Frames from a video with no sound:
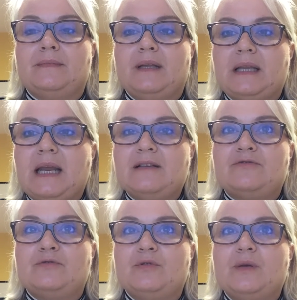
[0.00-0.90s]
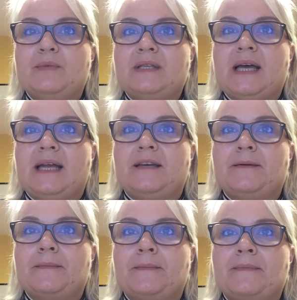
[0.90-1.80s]
And the last rule, number 10,
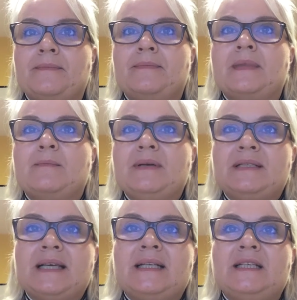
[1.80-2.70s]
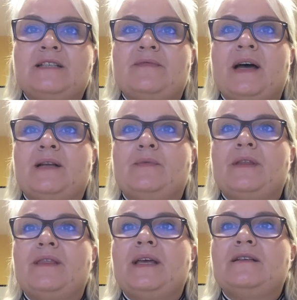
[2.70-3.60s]
be satisfied with
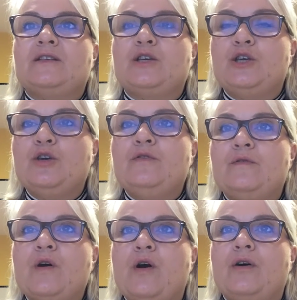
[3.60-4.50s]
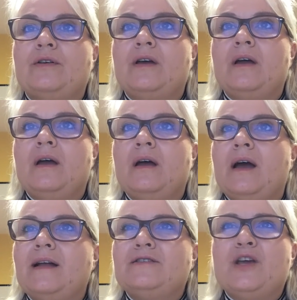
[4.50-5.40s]
the things that you've got
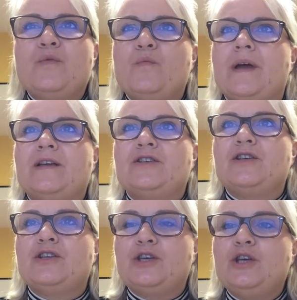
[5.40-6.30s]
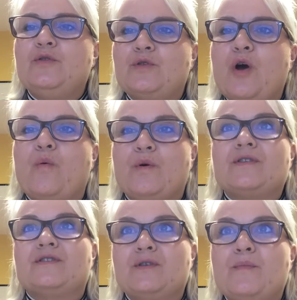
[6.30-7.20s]
and don't wish that you'd got what
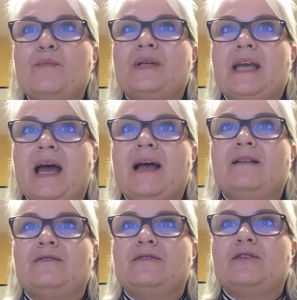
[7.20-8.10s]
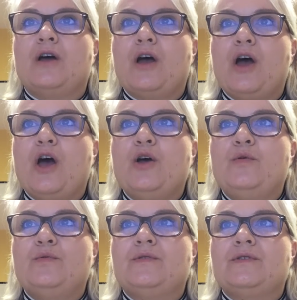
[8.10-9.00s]
somebody else
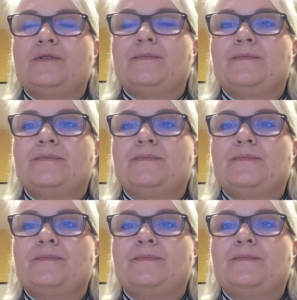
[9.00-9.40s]
owns.